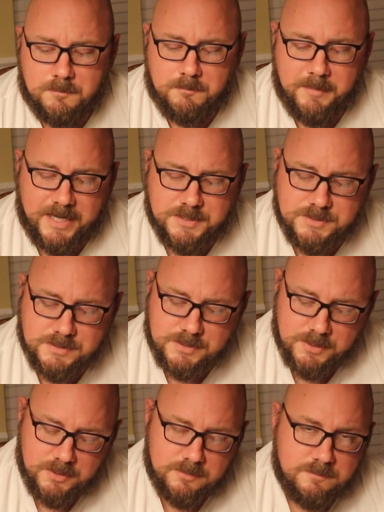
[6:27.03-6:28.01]
Mash is
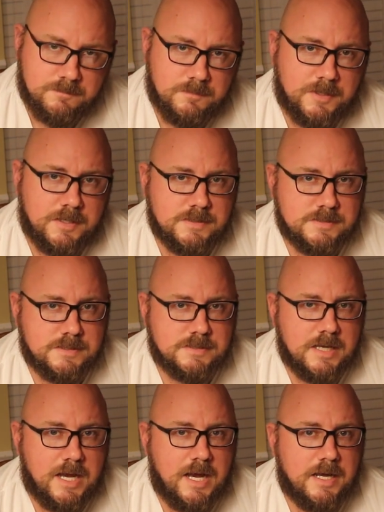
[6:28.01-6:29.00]
good because
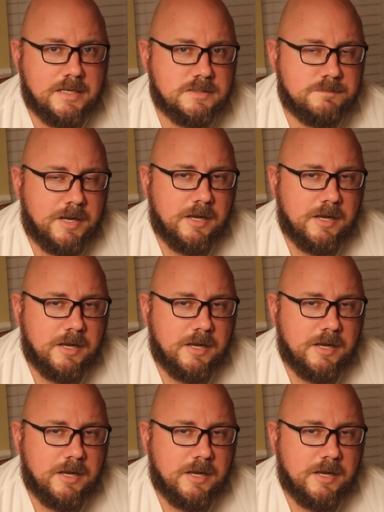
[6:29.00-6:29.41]
it's the highest